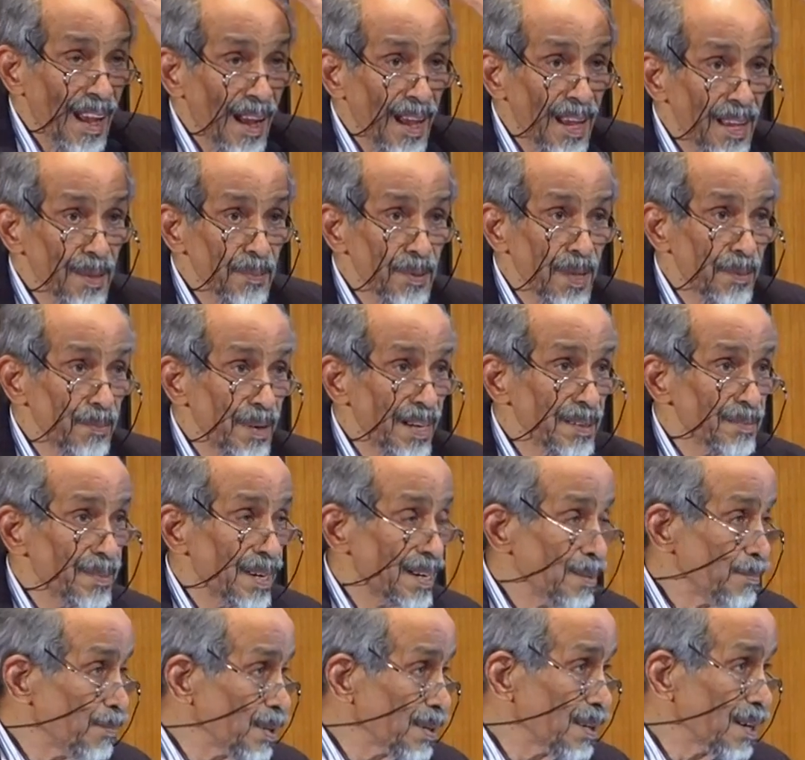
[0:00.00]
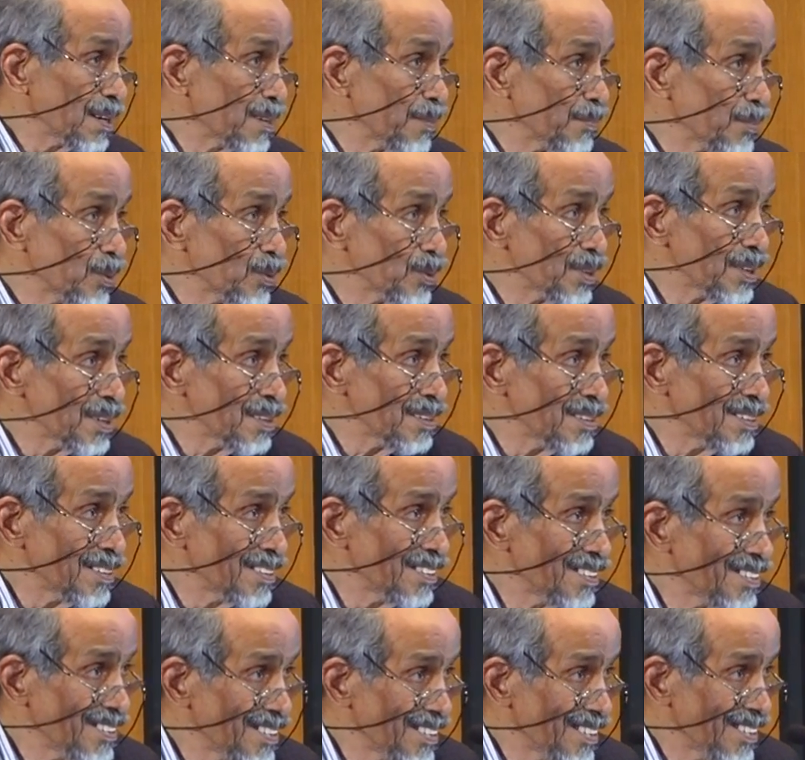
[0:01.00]
IBM had made a bigger computer
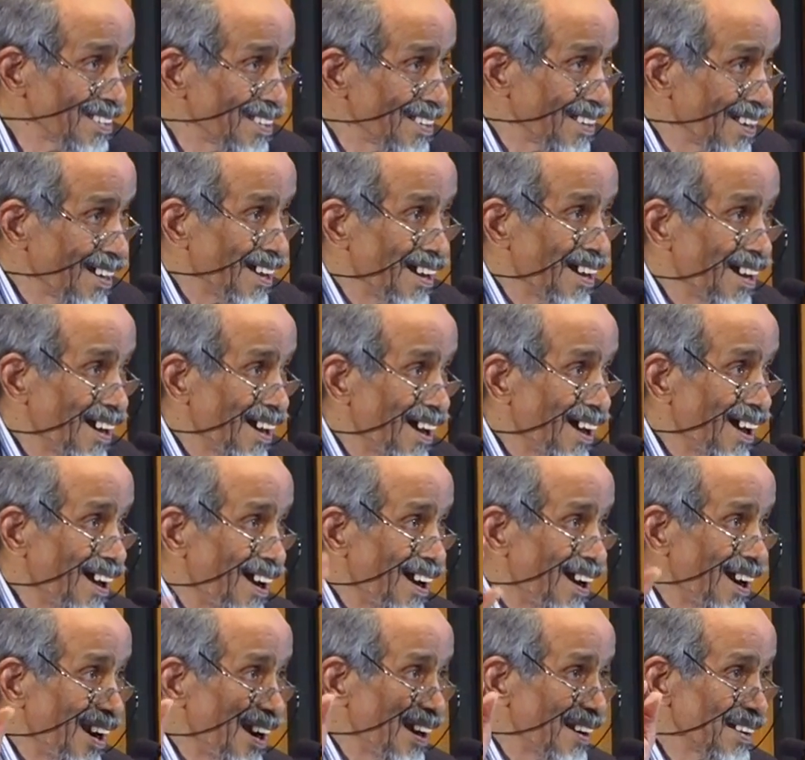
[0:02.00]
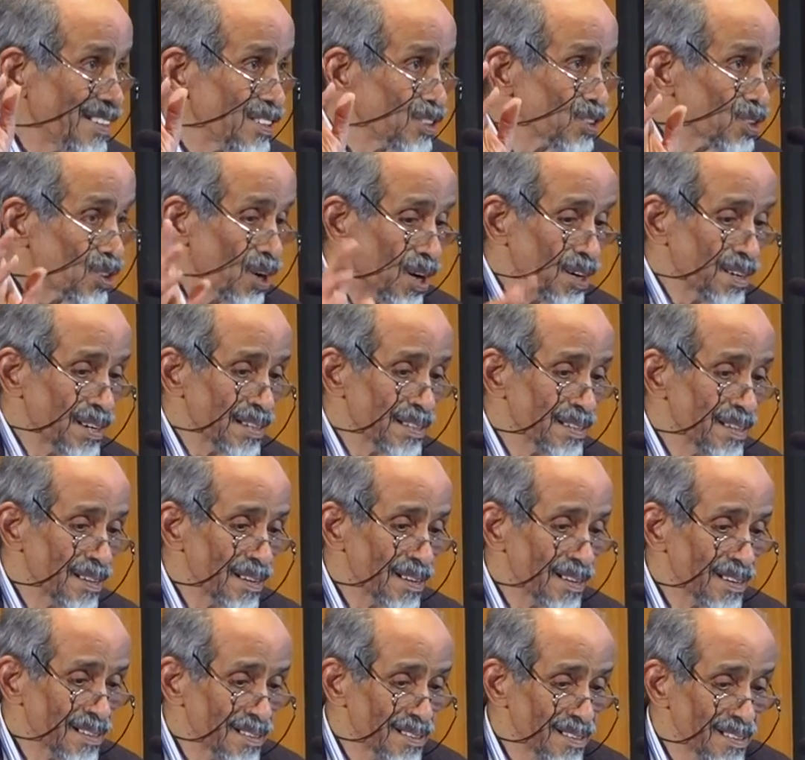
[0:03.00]
and installed it
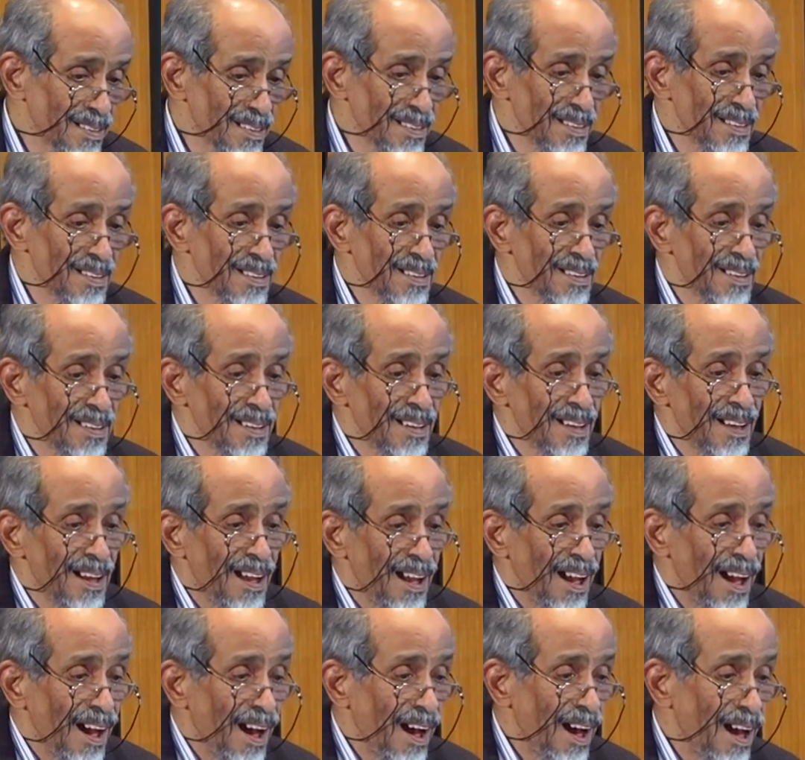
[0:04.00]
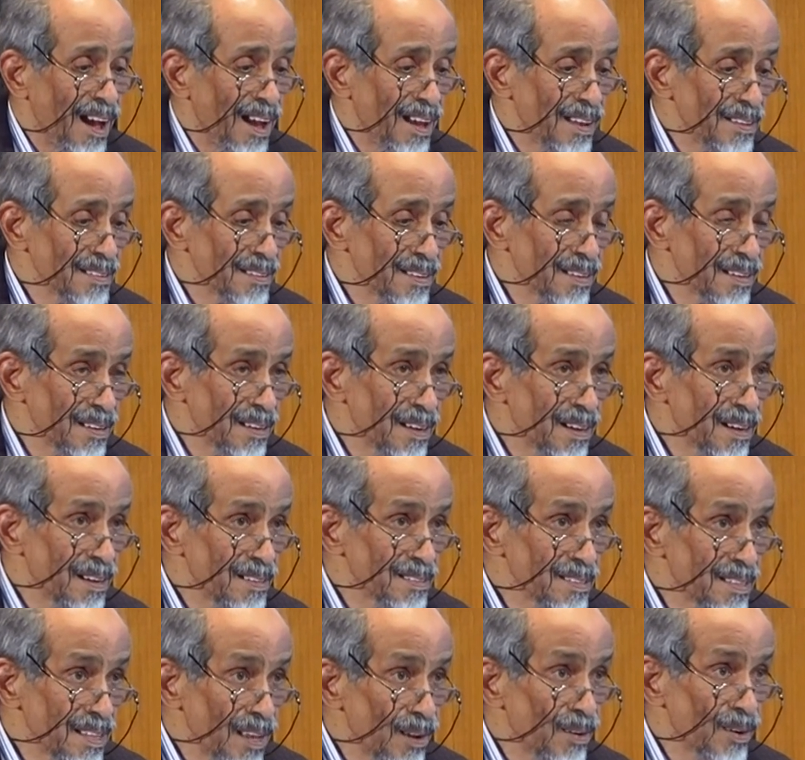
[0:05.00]
there. And
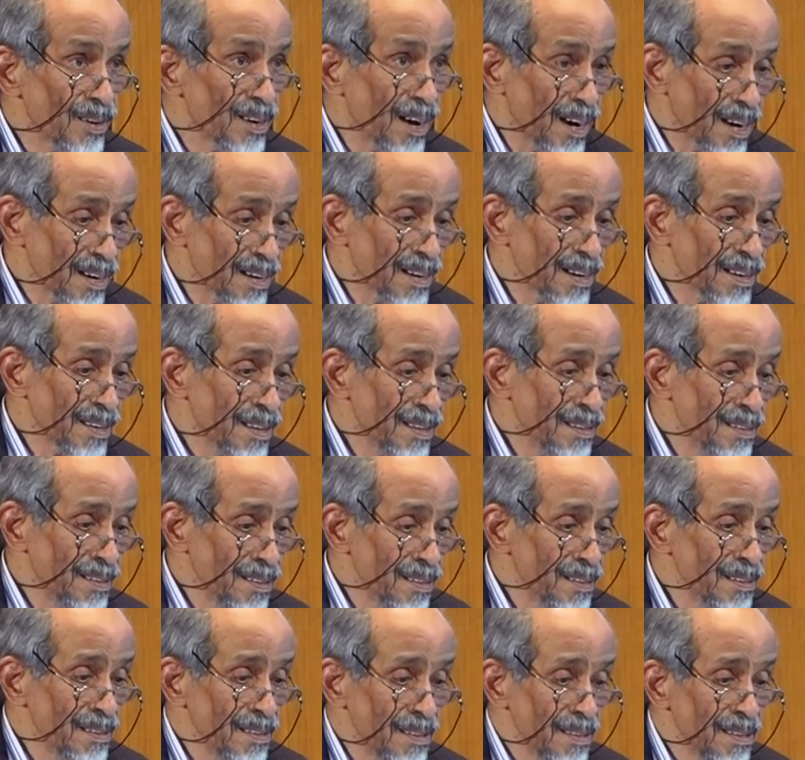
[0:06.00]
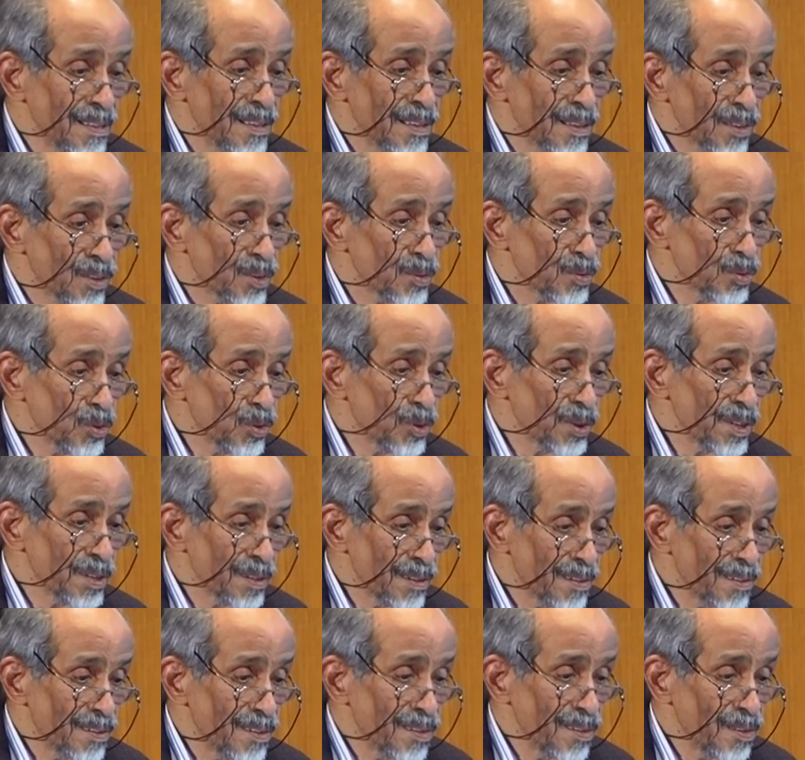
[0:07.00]
they were already doing
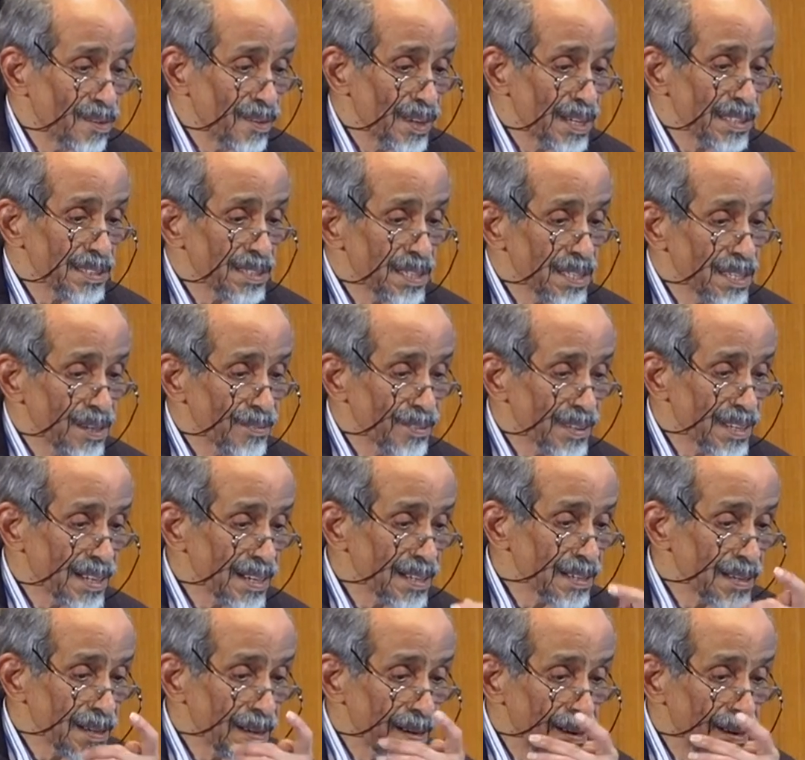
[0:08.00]
very significant